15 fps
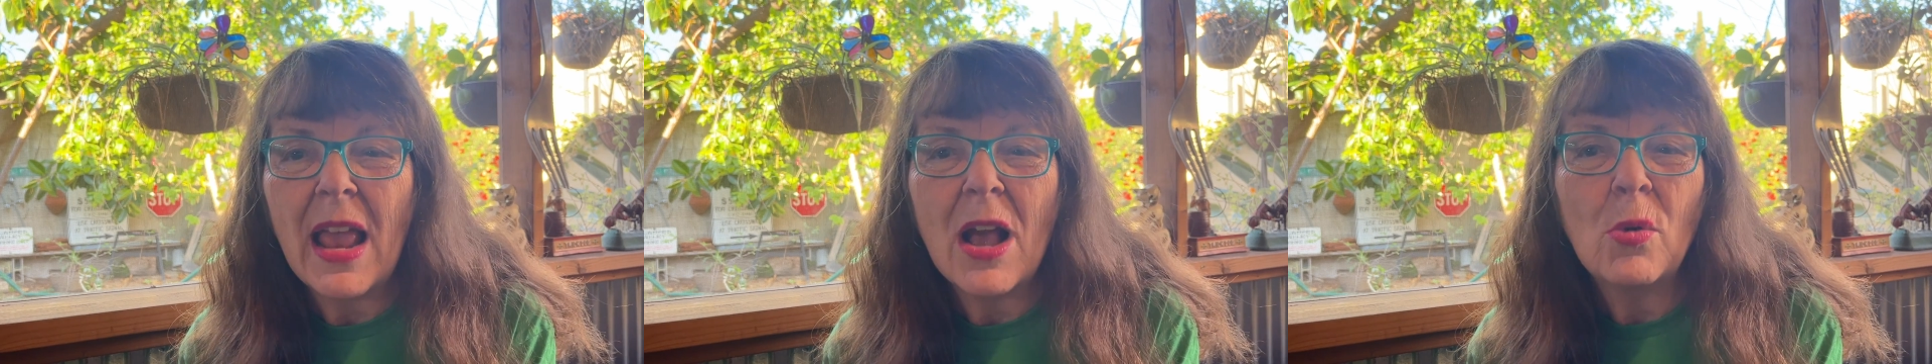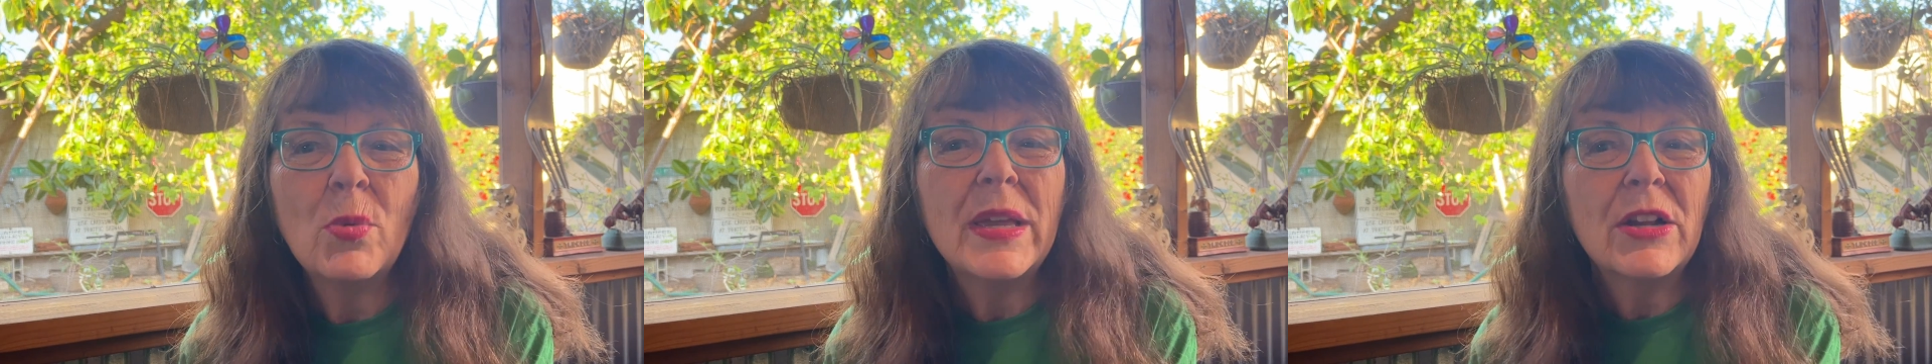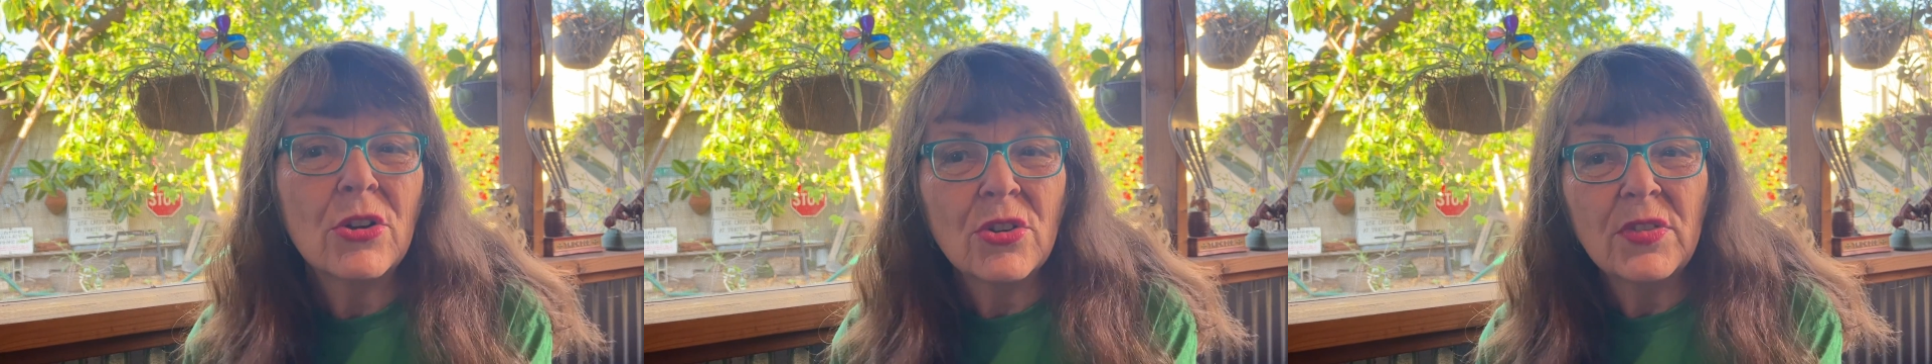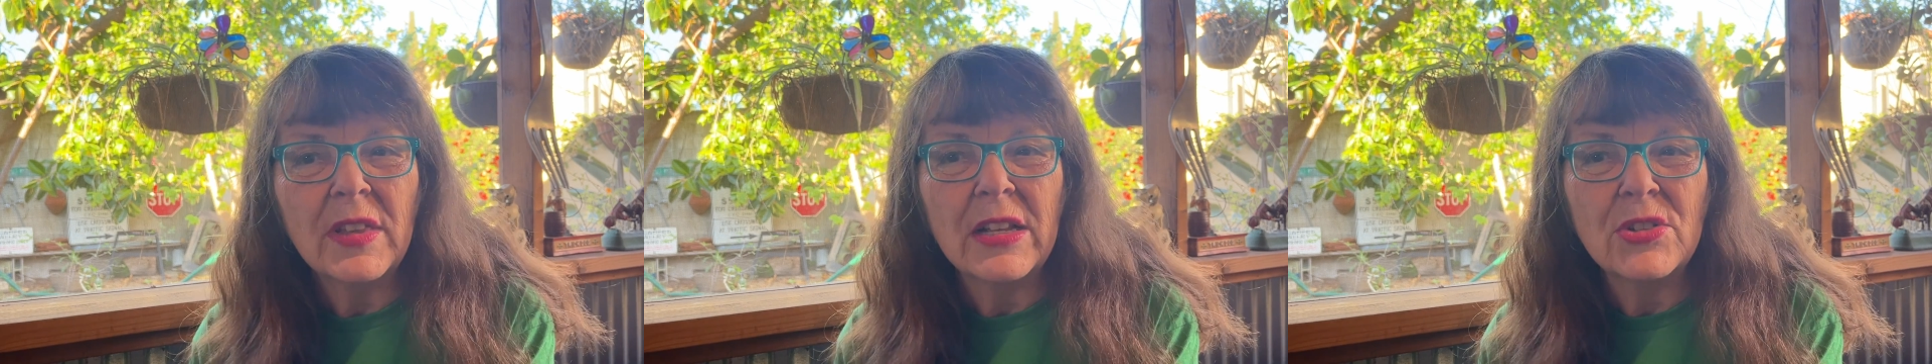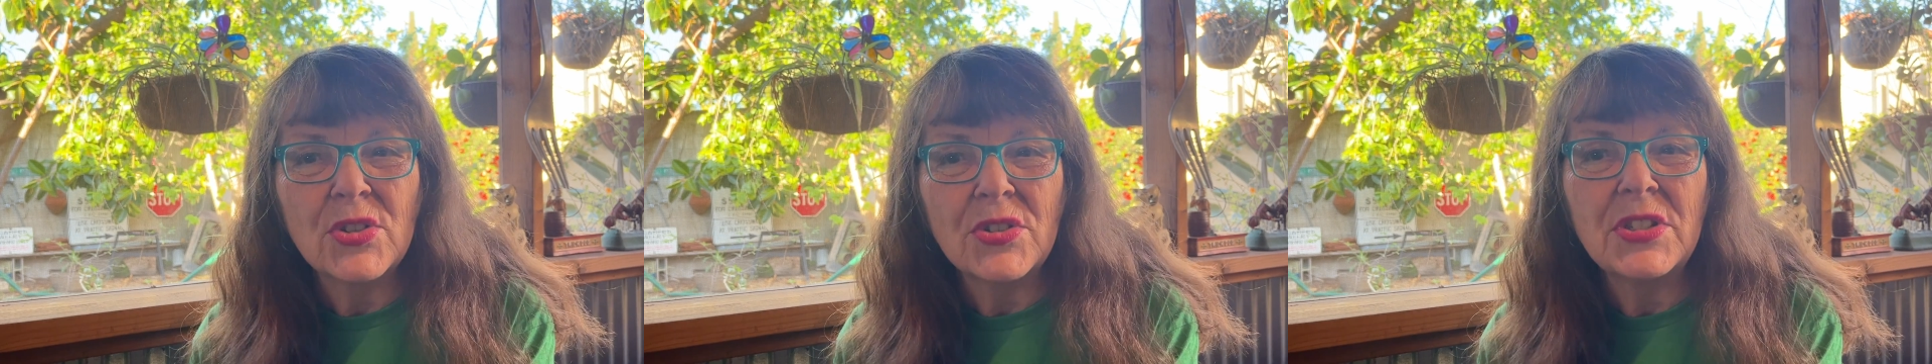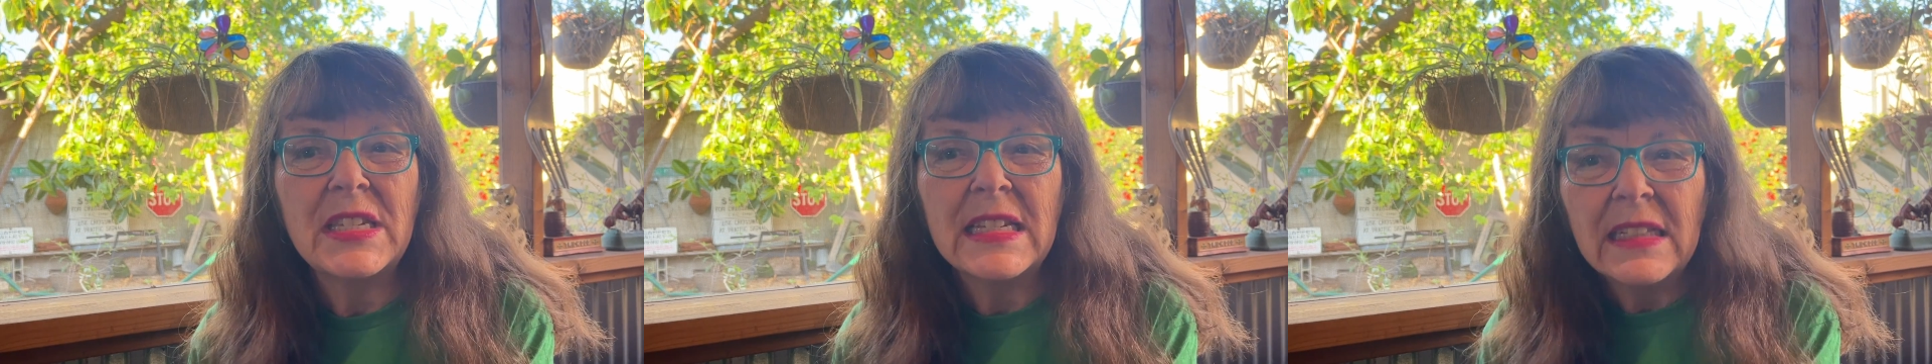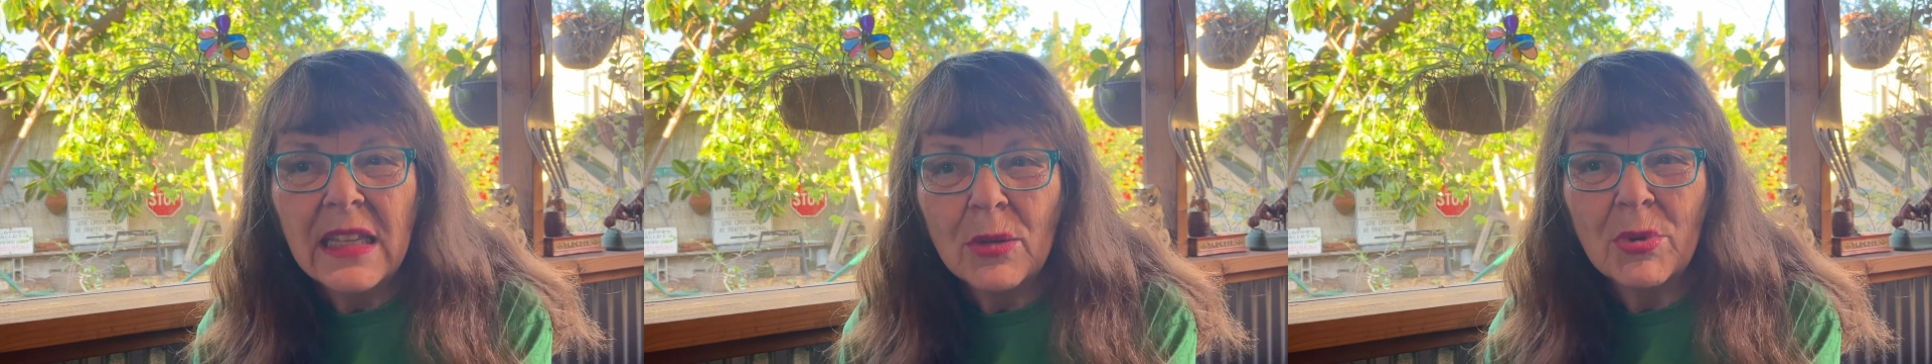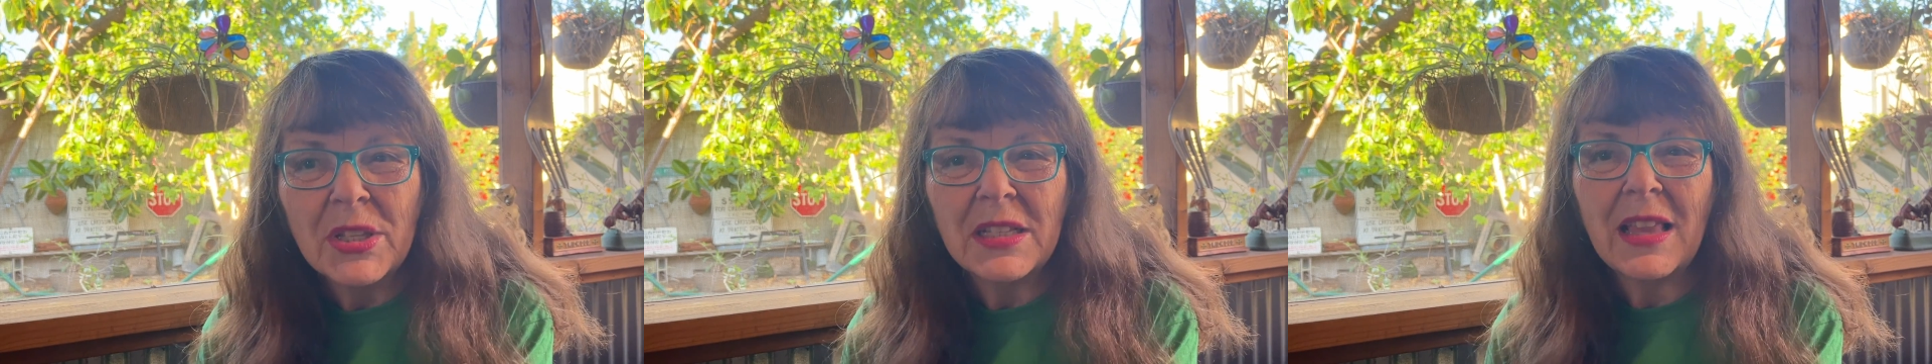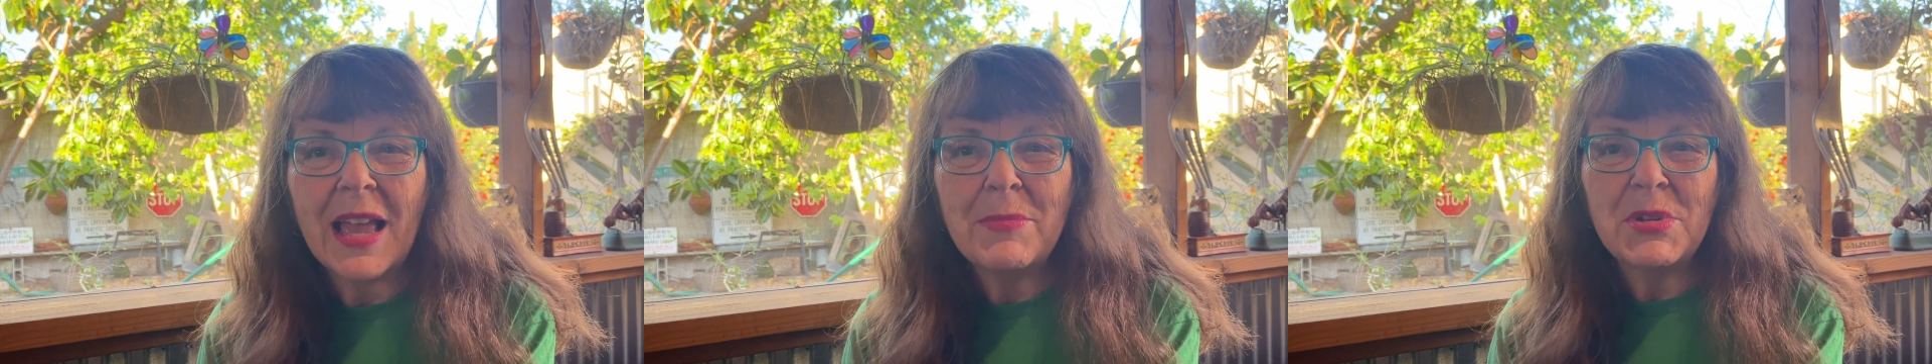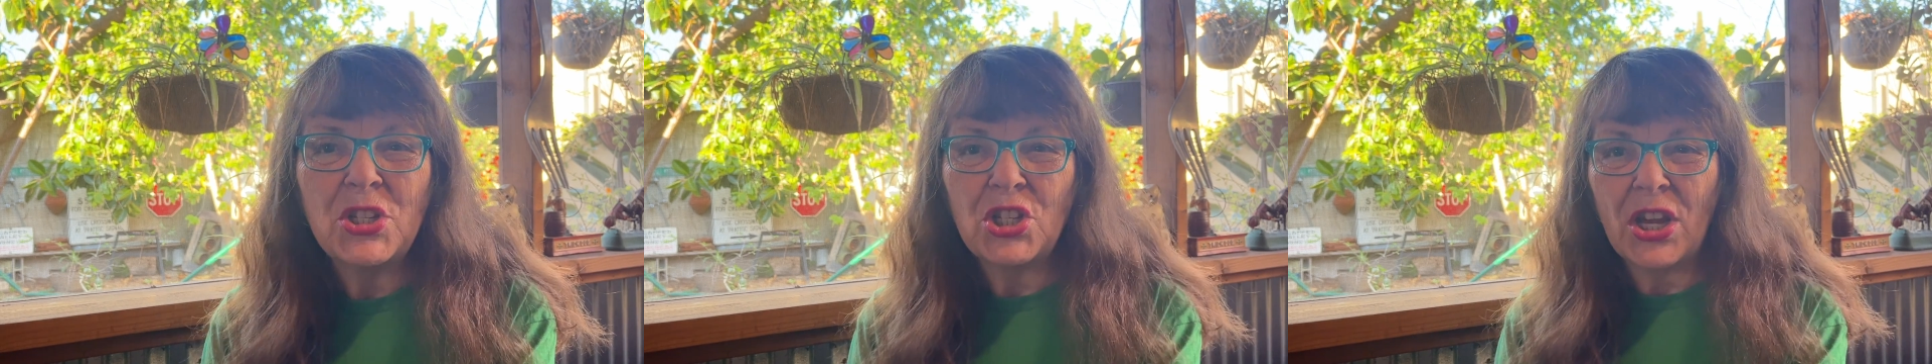how we Earthlings are dealing with climate